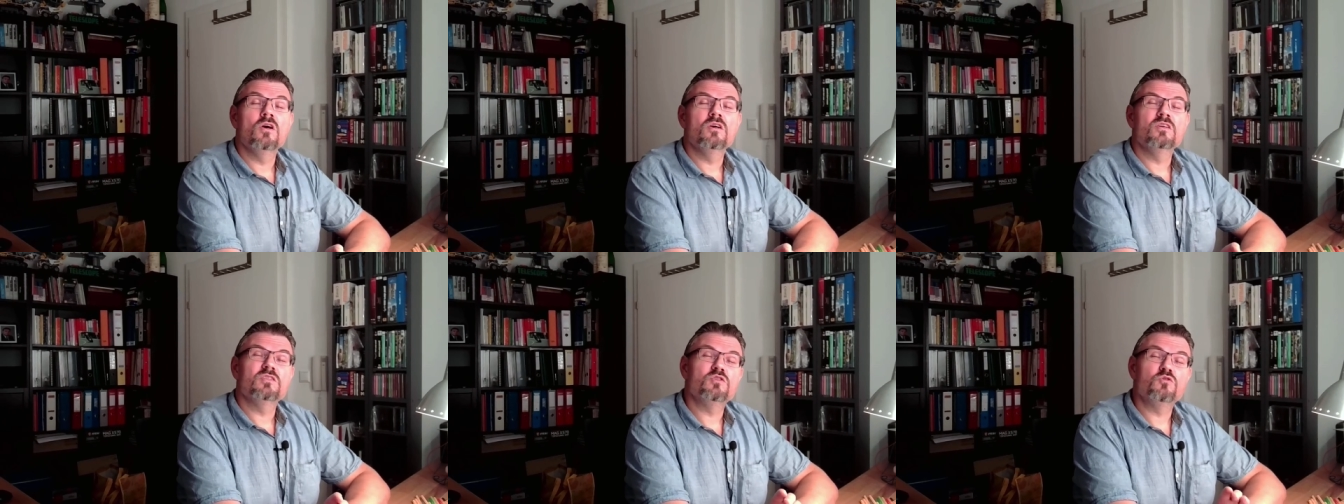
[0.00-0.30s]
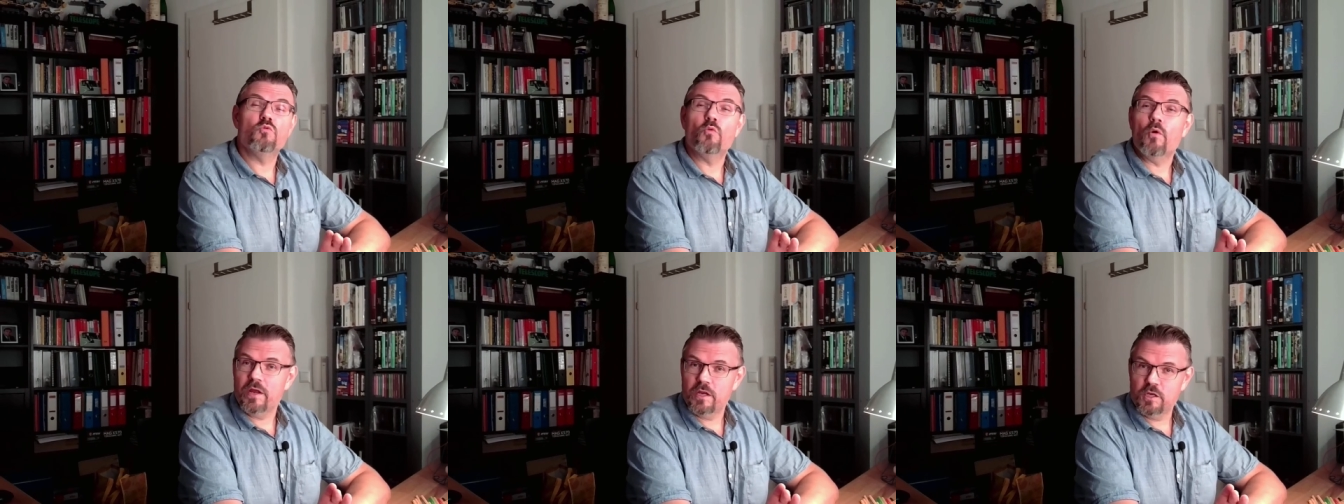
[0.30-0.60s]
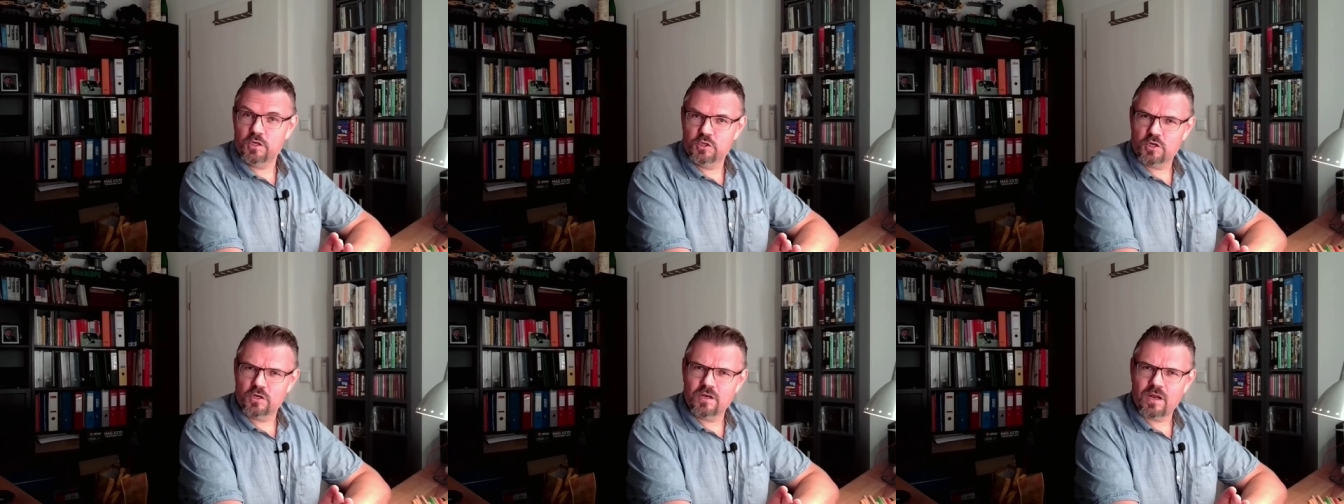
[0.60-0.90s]

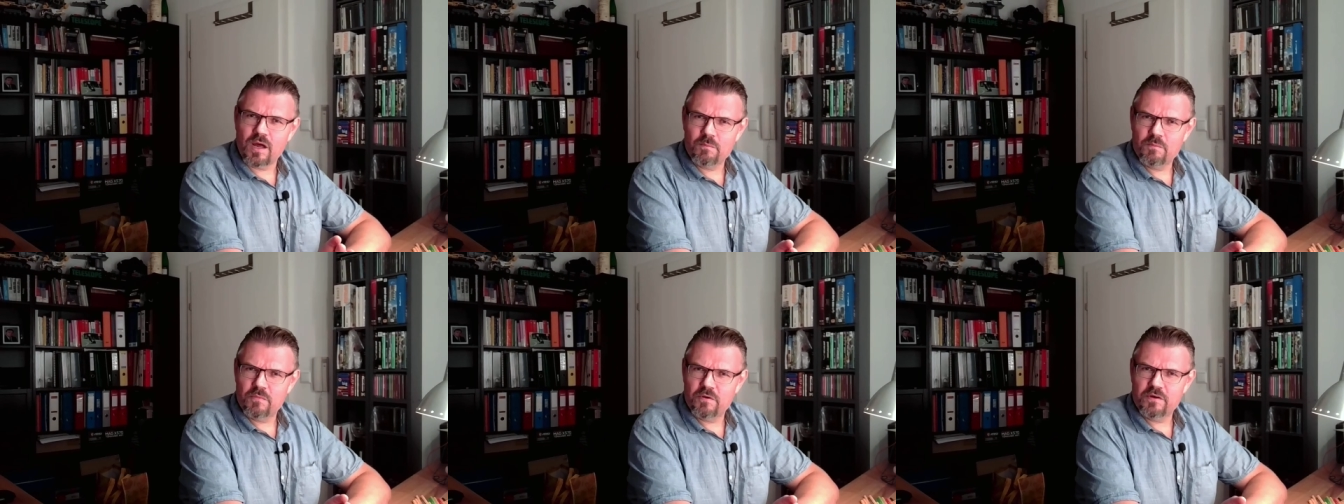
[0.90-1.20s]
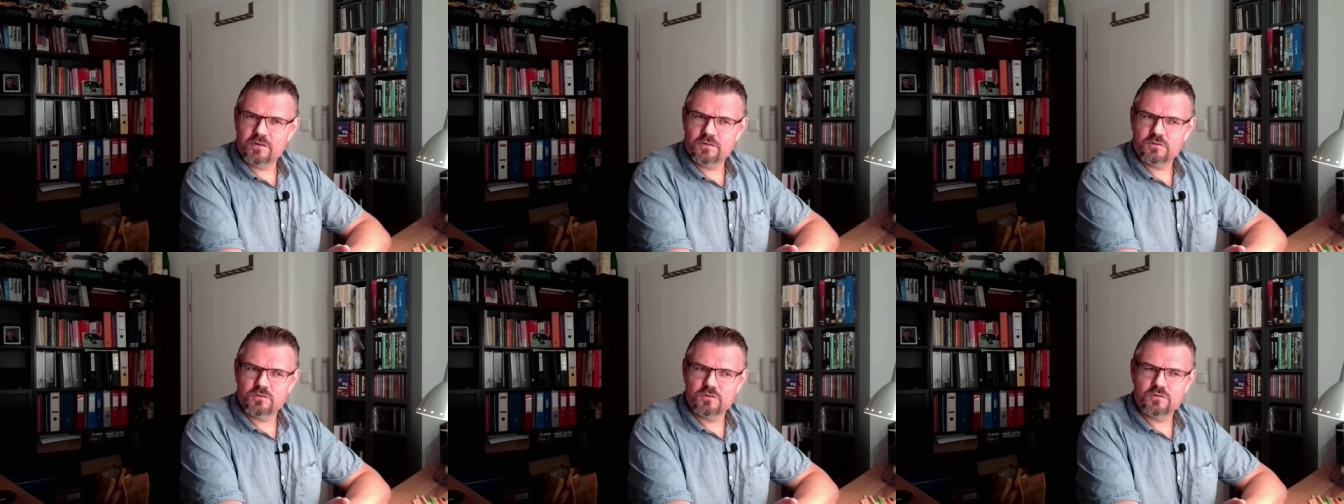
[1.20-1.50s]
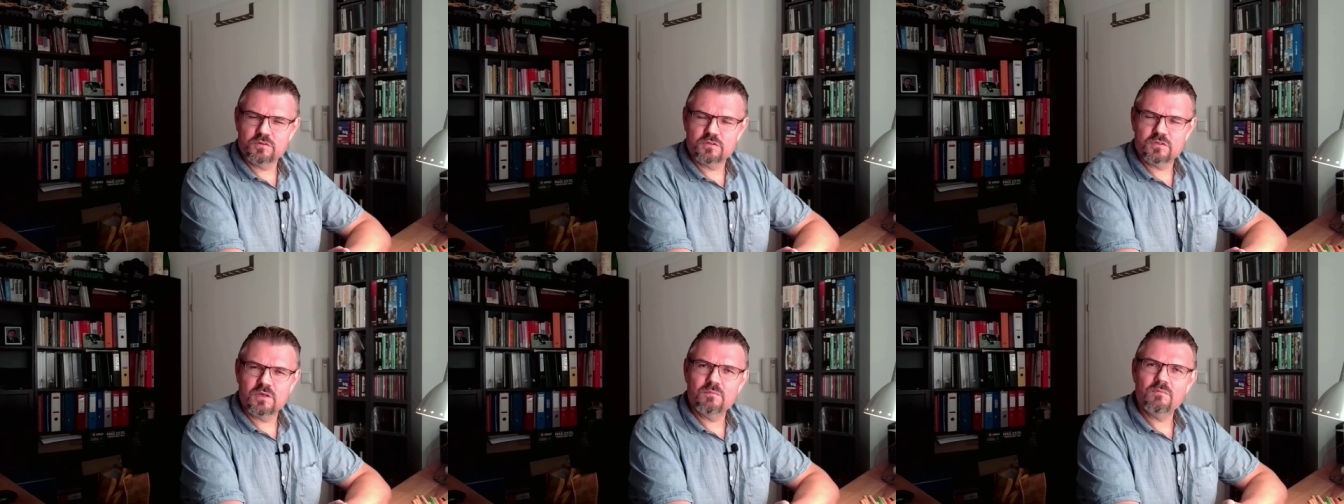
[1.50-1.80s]
stranger numbering
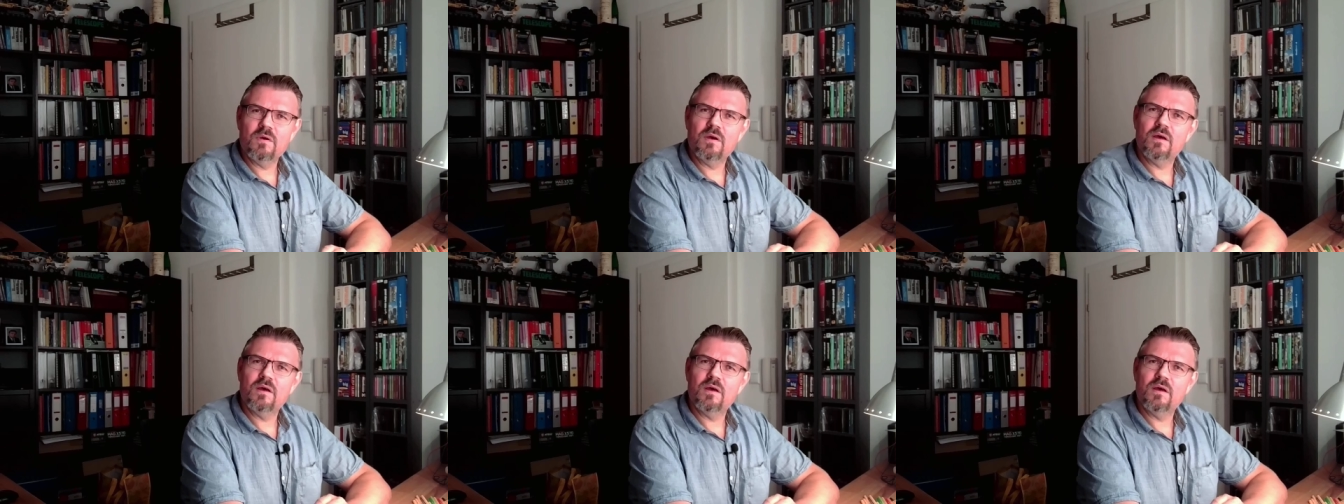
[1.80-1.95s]
system,